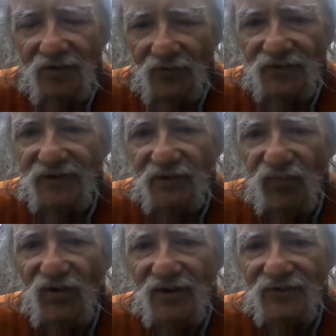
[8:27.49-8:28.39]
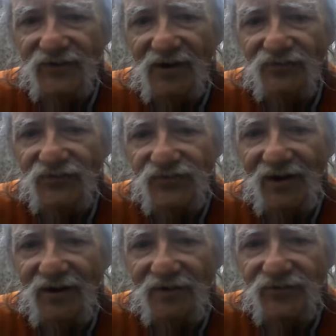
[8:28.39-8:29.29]
We need to put ourselves in
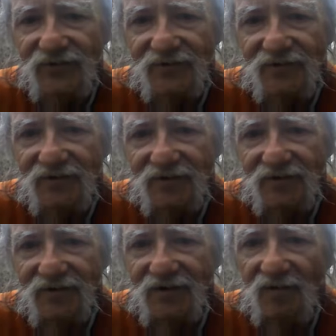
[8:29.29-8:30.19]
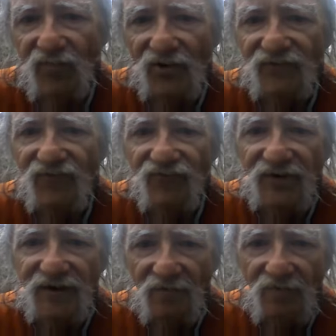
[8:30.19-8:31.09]
charge, put
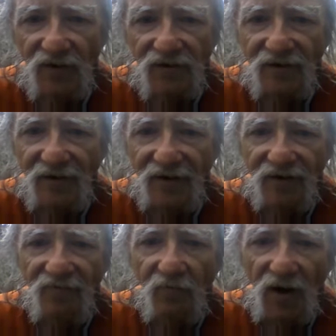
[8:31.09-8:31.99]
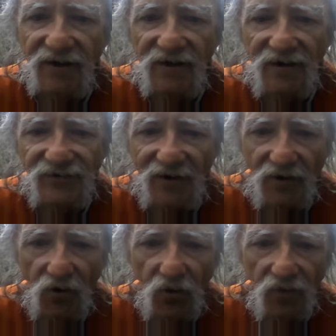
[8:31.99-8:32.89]
freedom ahead of money as our
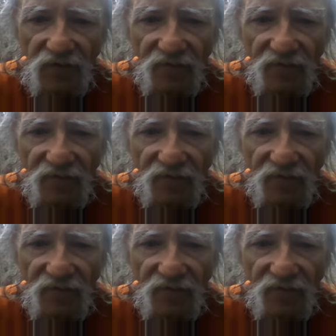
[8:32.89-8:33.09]
goal,